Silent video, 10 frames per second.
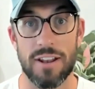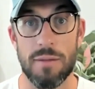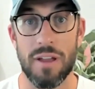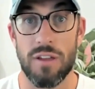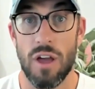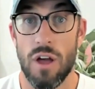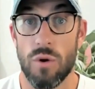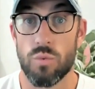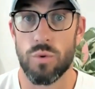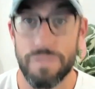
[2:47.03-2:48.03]
I'm a
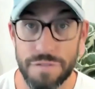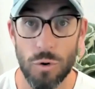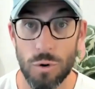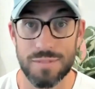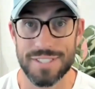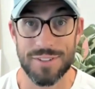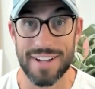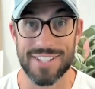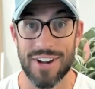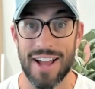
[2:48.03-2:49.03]
reformed
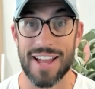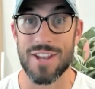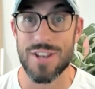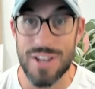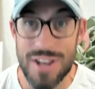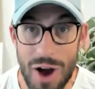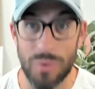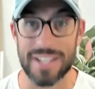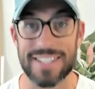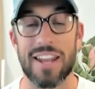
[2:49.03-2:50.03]
nice guy. I know it.